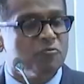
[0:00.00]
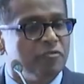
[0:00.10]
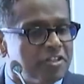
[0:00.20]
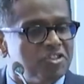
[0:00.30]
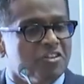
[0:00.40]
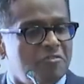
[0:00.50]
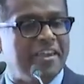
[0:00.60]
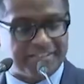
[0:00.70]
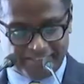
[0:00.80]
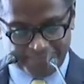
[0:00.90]
virgin
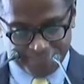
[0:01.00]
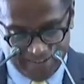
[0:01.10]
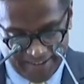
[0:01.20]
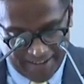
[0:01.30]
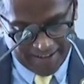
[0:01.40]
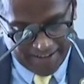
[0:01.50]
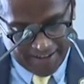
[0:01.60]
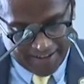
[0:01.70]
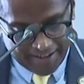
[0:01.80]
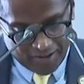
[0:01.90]
rays
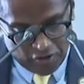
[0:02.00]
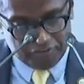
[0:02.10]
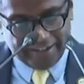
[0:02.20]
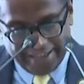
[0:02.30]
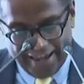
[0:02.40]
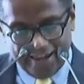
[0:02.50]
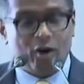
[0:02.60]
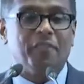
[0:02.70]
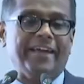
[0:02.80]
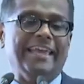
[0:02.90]
of the day
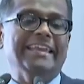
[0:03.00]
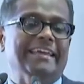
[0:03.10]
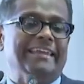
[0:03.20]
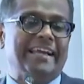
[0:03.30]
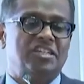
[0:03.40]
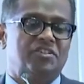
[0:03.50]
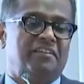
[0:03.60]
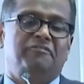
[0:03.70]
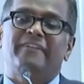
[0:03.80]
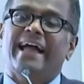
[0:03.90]
on the Indian national
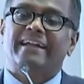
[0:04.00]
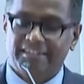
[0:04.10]
flag,